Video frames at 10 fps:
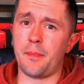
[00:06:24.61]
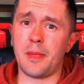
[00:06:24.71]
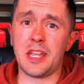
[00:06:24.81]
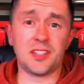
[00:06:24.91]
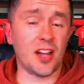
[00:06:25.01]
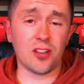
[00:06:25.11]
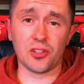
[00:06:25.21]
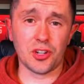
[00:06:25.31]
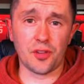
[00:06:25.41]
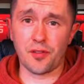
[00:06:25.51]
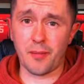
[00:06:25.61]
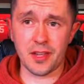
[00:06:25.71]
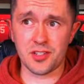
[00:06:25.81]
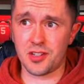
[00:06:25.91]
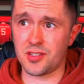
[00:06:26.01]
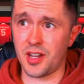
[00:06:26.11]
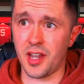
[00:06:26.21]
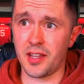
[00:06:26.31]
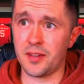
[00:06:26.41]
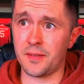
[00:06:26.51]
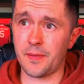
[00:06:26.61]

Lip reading: He's not good enough for Manchester United.